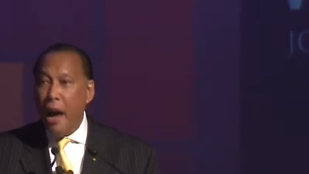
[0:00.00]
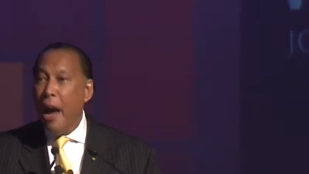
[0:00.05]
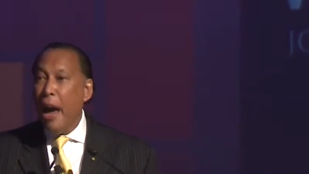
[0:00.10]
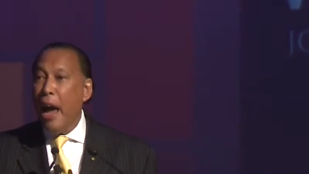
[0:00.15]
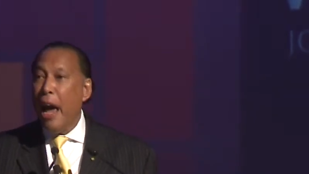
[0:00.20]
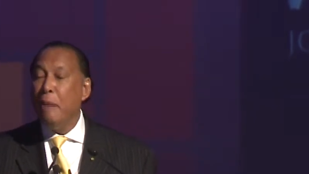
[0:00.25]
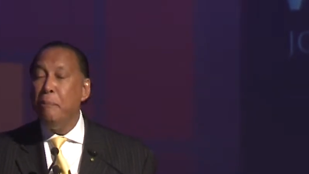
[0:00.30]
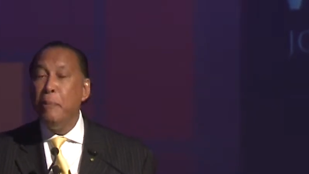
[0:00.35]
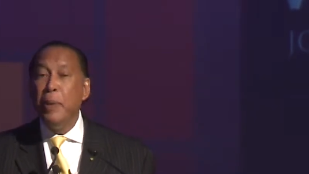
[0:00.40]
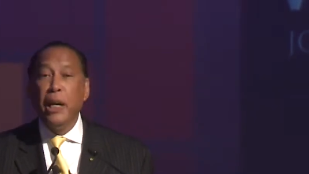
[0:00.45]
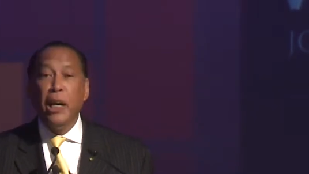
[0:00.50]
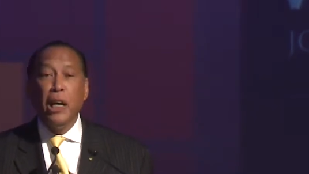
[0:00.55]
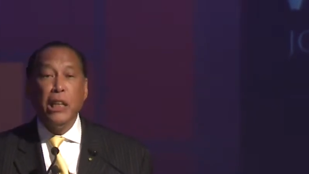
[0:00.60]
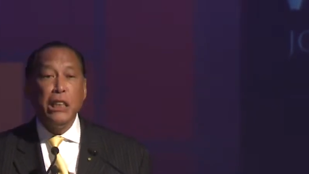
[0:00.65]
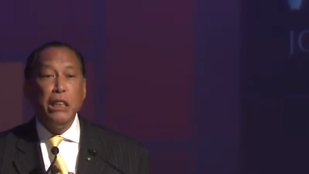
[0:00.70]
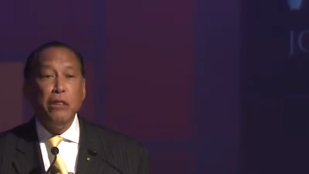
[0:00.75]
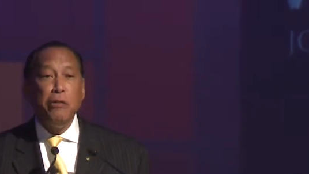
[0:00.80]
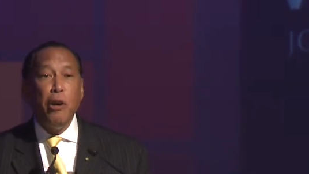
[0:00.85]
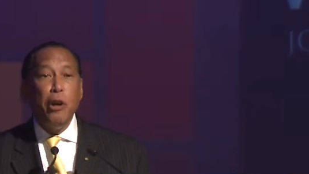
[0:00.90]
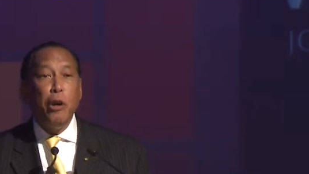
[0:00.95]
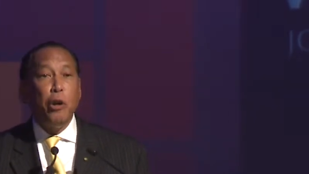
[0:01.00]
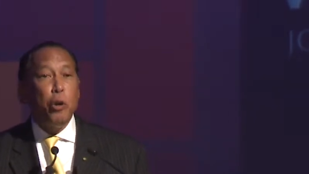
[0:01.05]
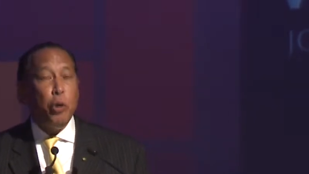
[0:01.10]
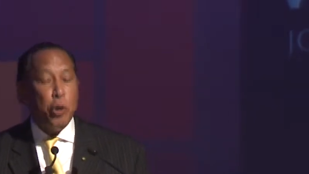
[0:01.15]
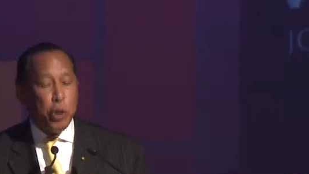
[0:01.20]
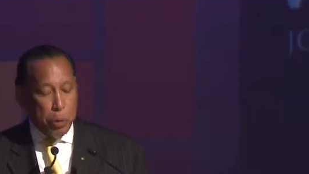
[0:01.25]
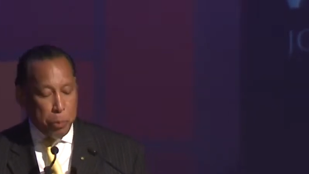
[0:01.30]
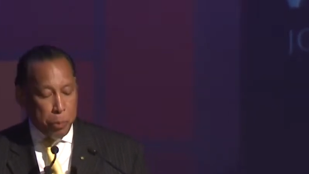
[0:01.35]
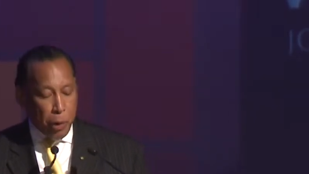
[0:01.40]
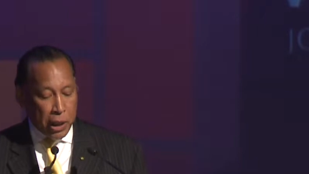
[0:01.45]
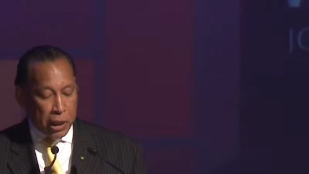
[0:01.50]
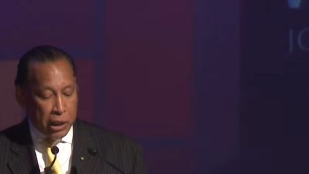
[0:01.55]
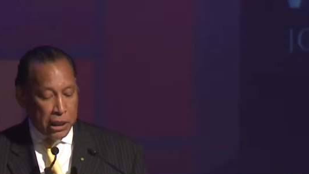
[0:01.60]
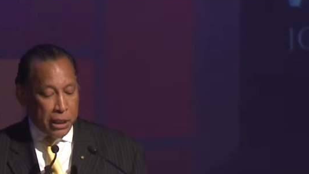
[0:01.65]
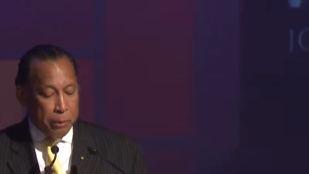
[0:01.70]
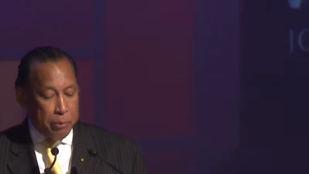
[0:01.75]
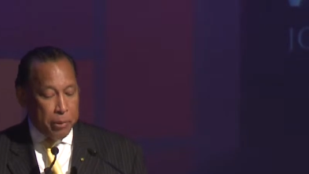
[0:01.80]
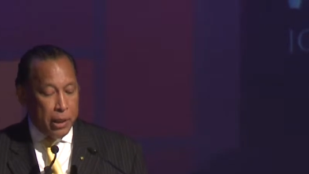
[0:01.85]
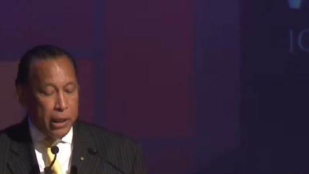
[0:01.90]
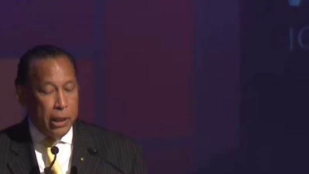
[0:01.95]
And because of our close
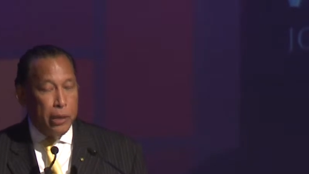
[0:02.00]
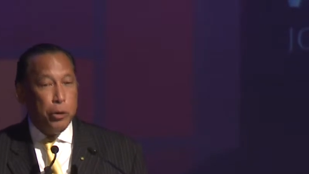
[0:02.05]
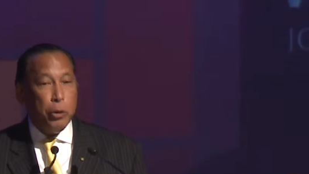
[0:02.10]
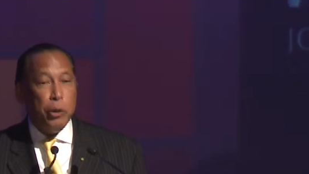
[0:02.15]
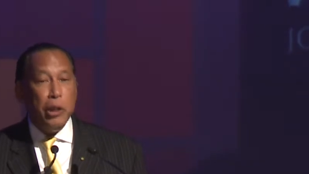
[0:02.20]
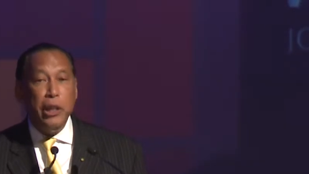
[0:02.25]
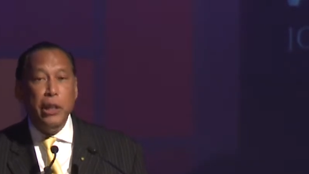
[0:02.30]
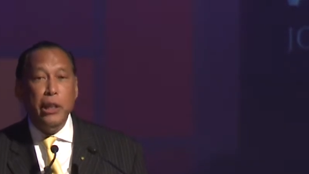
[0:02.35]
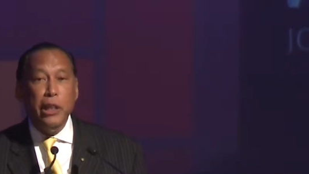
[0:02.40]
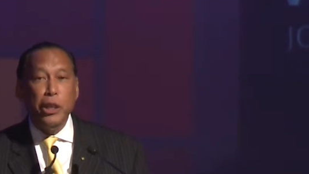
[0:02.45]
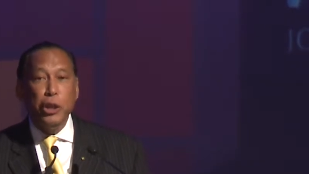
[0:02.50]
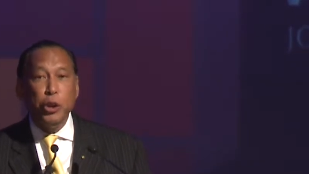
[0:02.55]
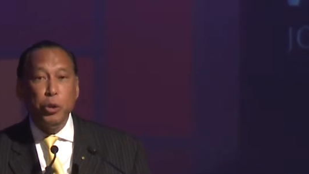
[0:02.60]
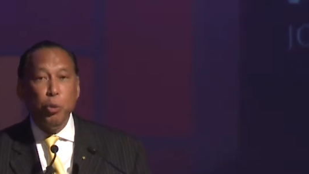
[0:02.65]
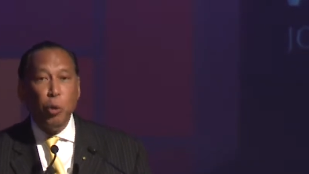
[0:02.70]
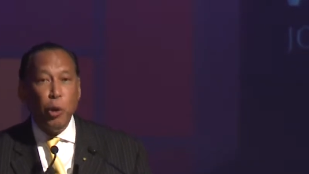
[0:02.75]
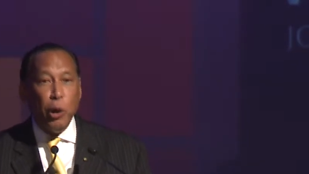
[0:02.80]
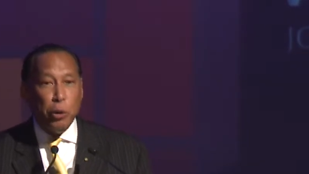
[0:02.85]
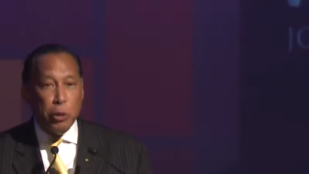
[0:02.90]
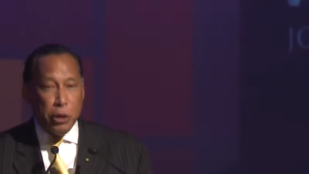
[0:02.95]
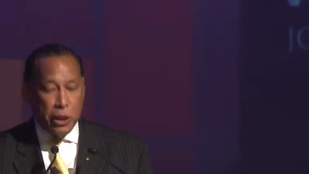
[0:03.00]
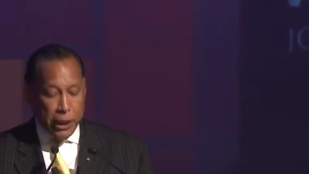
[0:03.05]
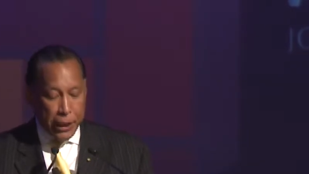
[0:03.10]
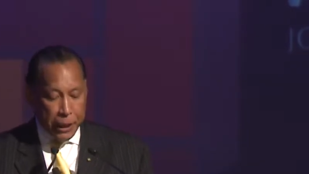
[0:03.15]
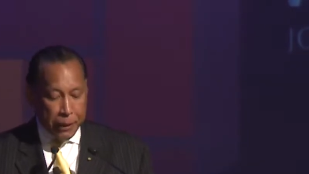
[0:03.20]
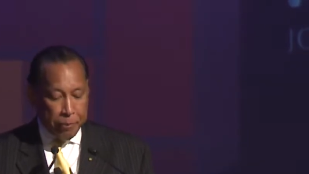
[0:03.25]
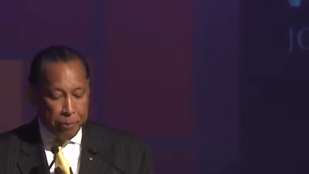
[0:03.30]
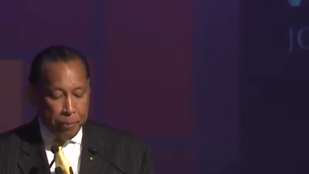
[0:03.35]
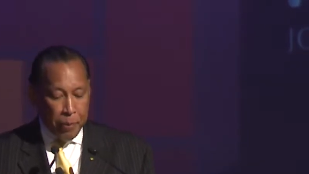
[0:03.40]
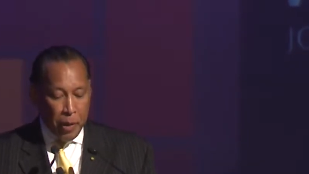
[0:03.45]
proximity to India's royalty,